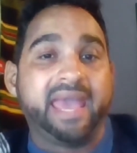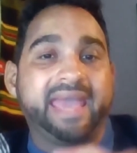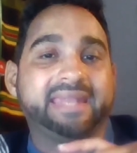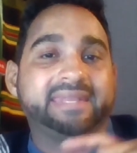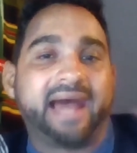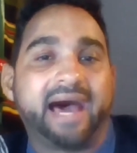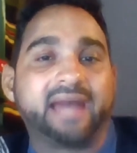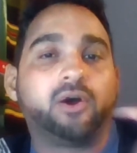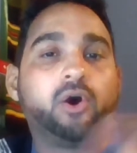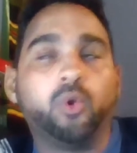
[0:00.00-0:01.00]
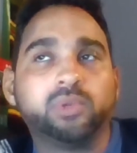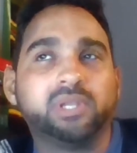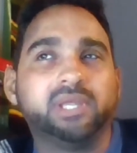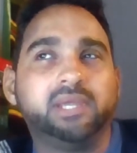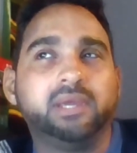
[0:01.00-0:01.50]
and not
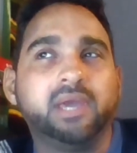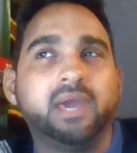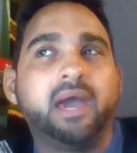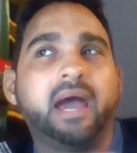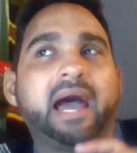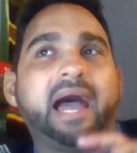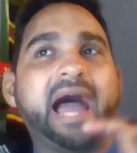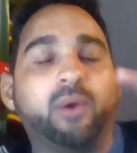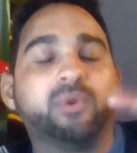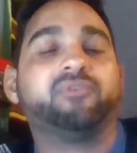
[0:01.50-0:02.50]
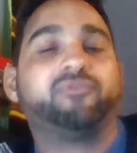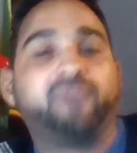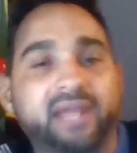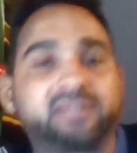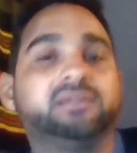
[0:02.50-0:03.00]
only how it
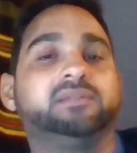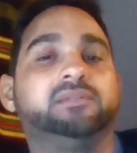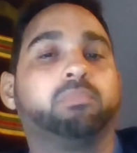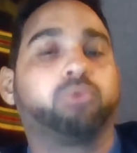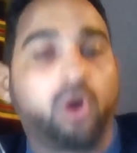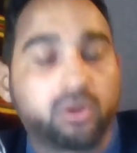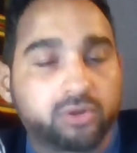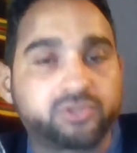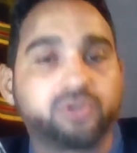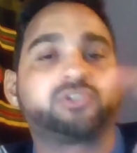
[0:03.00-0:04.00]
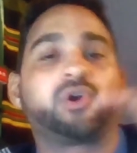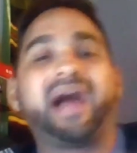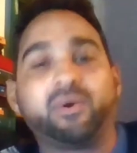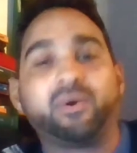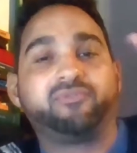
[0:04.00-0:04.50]
affected the broader church or
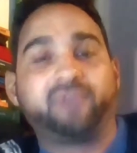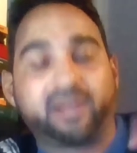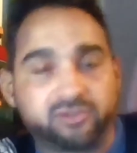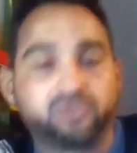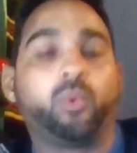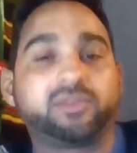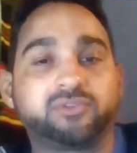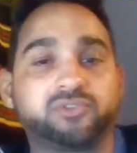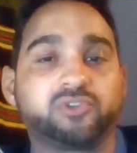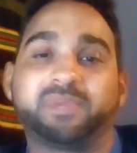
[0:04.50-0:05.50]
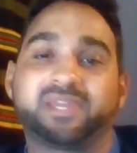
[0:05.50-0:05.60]
how it affected the Western church,